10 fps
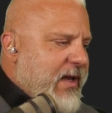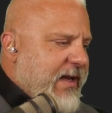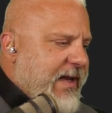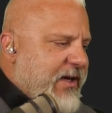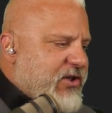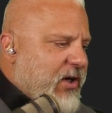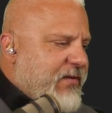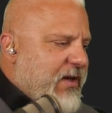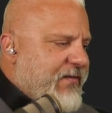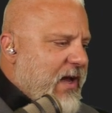each of
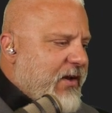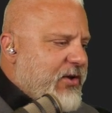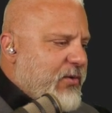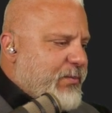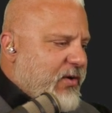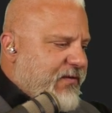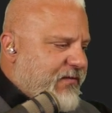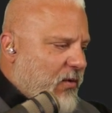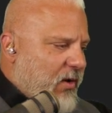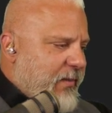the evaluated
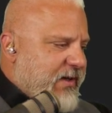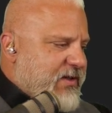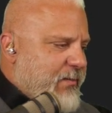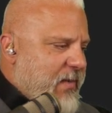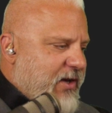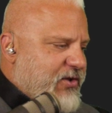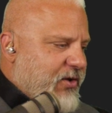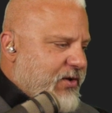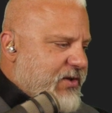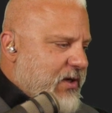performance
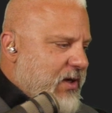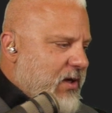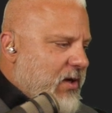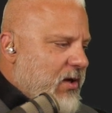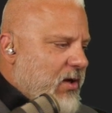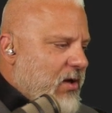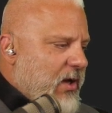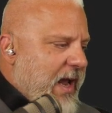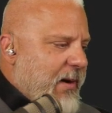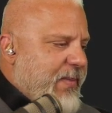measures
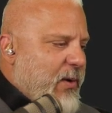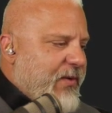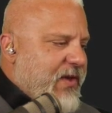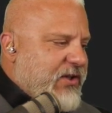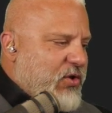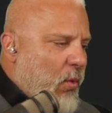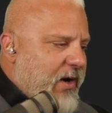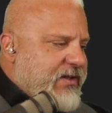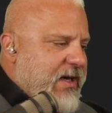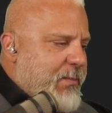and be within
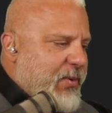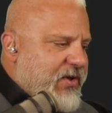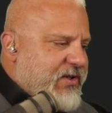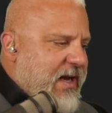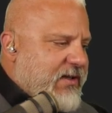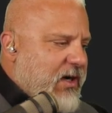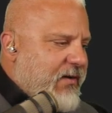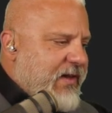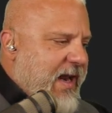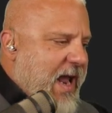20% of
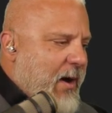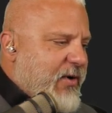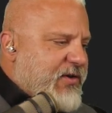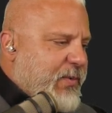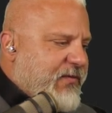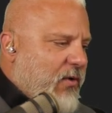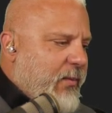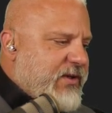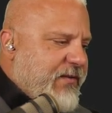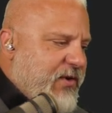the average
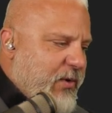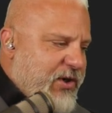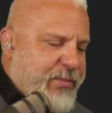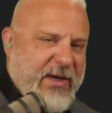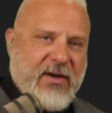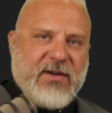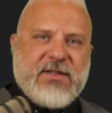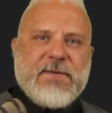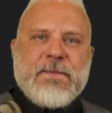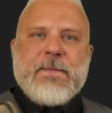performance of you and your
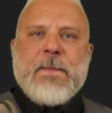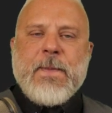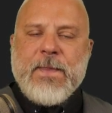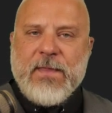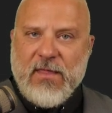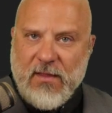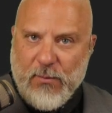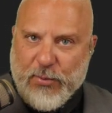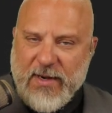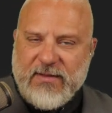peers.
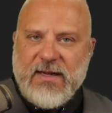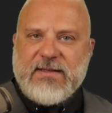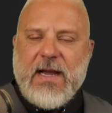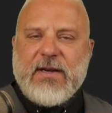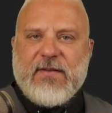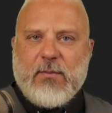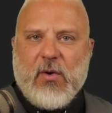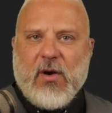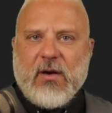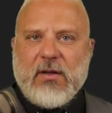Break that down even more.